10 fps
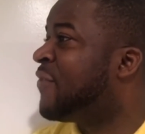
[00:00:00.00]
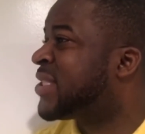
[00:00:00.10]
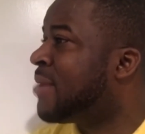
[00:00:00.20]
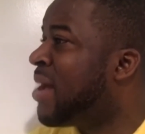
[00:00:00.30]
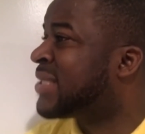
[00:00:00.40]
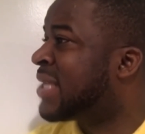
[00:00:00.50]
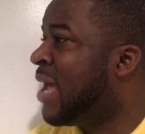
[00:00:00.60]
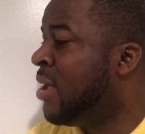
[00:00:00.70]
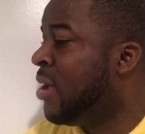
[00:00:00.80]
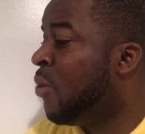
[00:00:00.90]
You see me, I
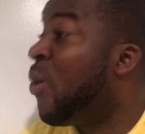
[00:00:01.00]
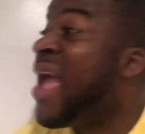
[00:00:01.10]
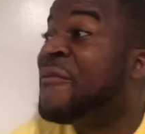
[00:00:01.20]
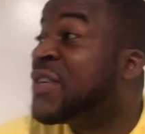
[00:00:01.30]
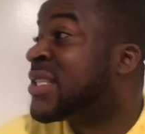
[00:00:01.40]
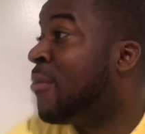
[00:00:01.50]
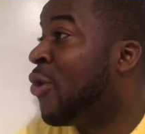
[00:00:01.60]
say, we have to support